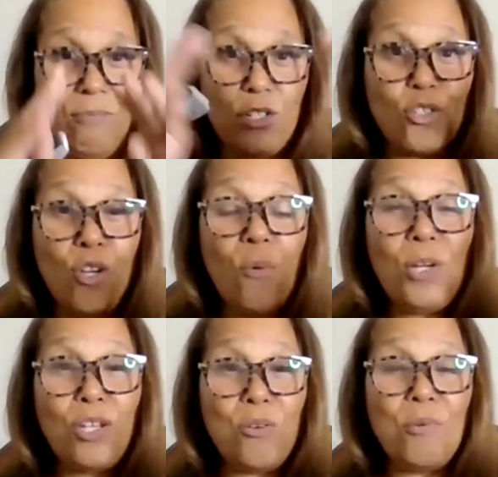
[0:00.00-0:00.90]

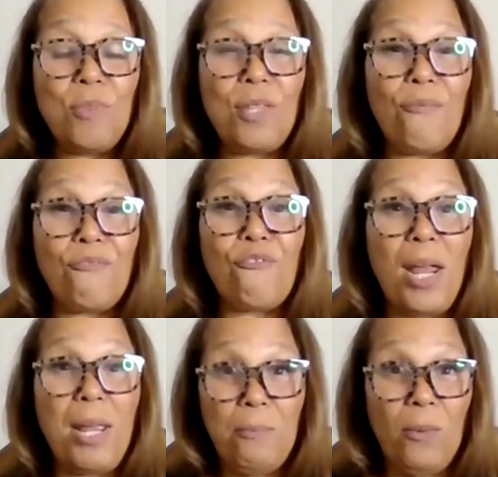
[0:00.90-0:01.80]
showing you the
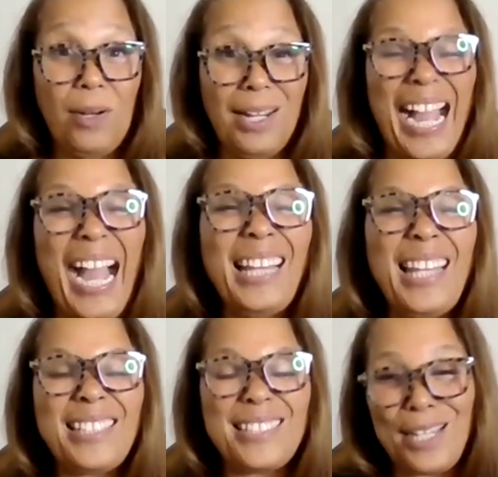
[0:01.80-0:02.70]
framework. I
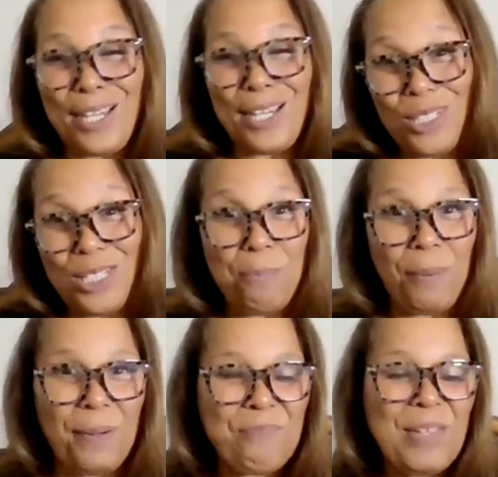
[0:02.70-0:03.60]
like to go
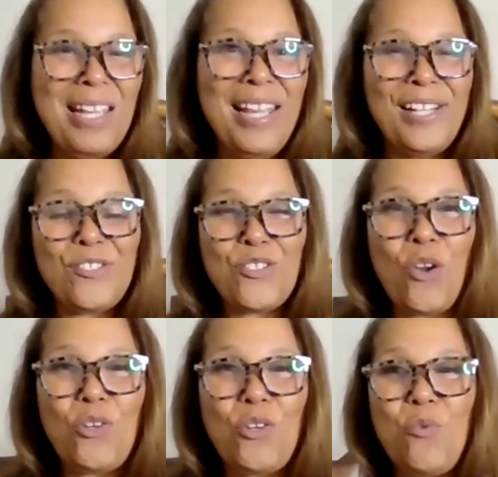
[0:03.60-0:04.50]
deeper and
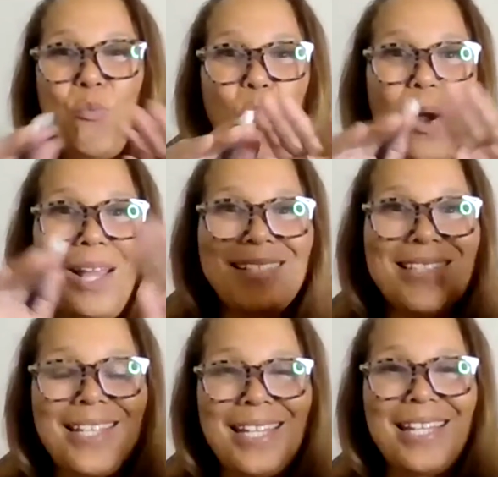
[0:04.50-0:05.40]
show you
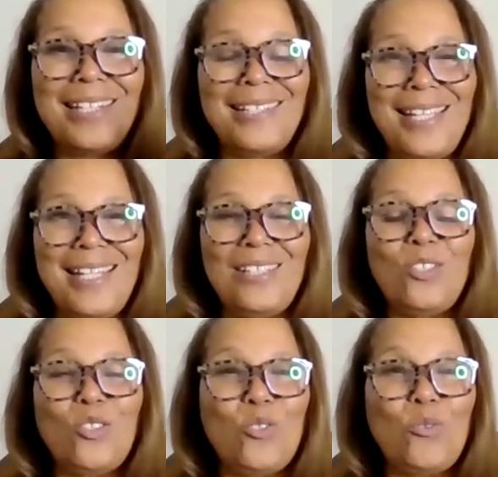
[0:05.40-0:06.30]
what it
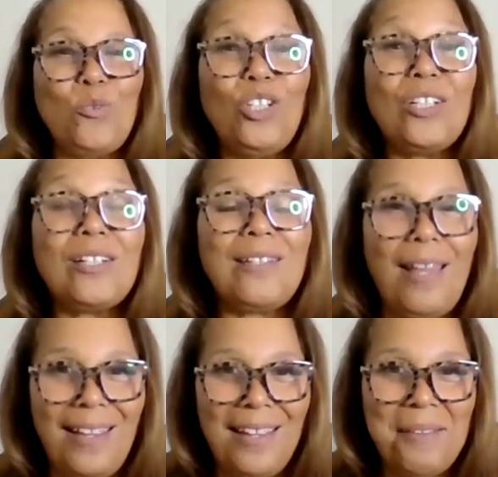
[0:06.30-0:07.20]
needs to look
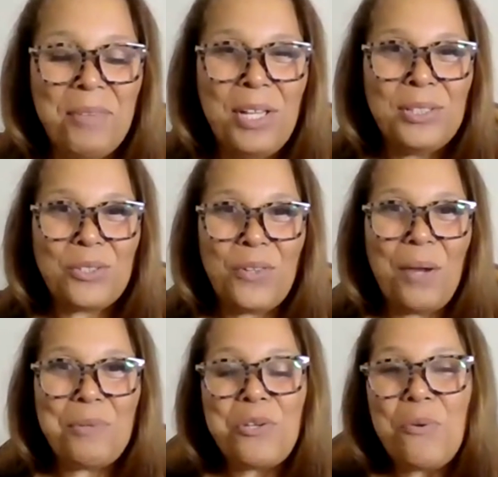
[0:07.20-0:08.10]
like so
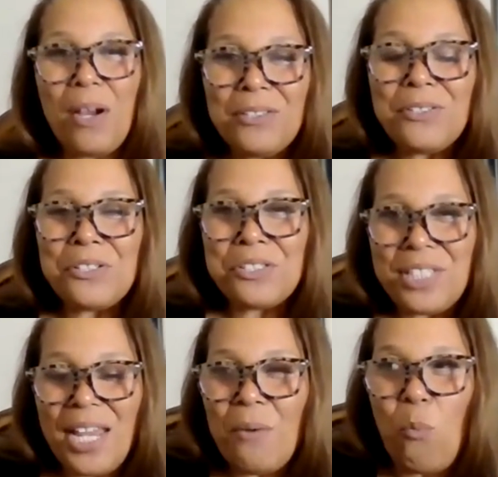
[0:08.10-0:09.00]
that when you
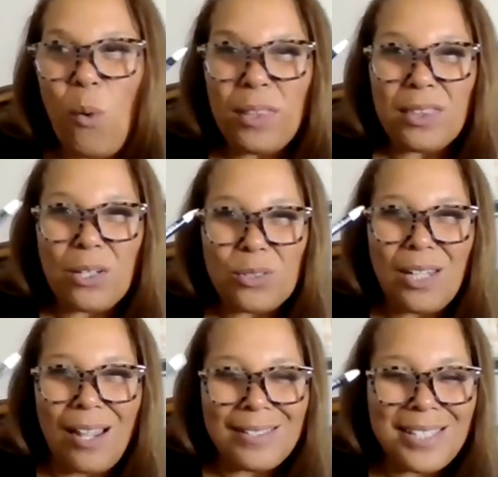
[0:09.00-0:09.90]
understand what those
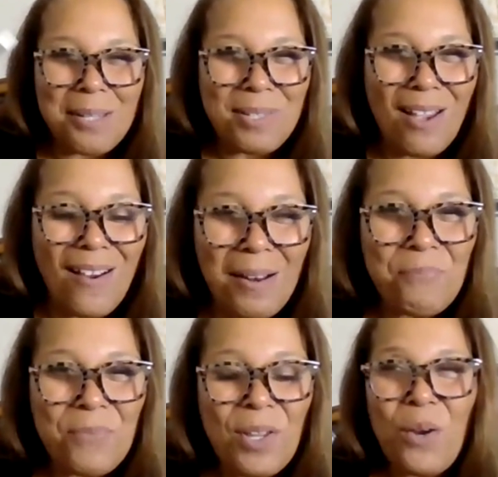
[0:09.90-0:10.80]
concepts are,
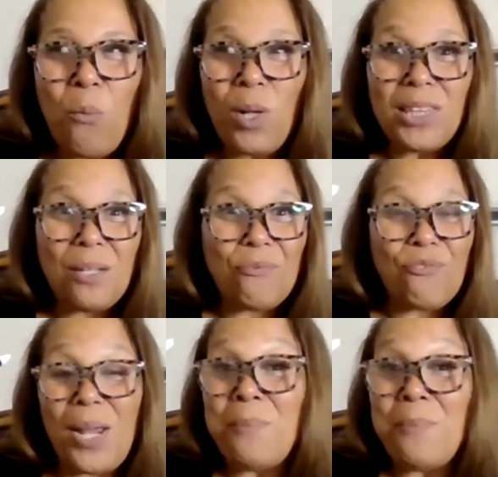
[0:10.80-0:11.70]
what the
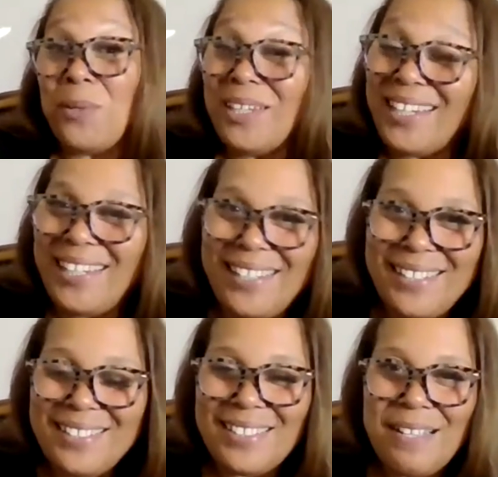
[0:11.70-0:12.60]
framework
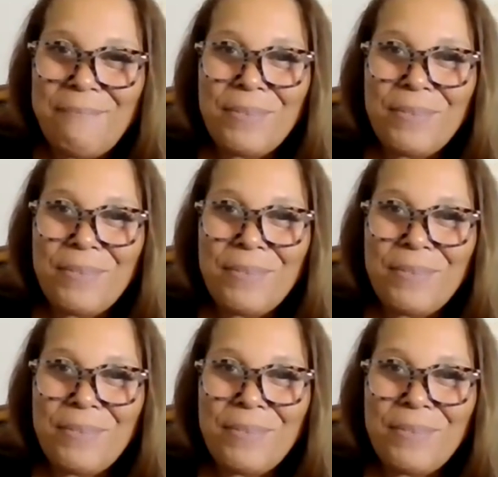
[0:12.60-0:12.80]
is,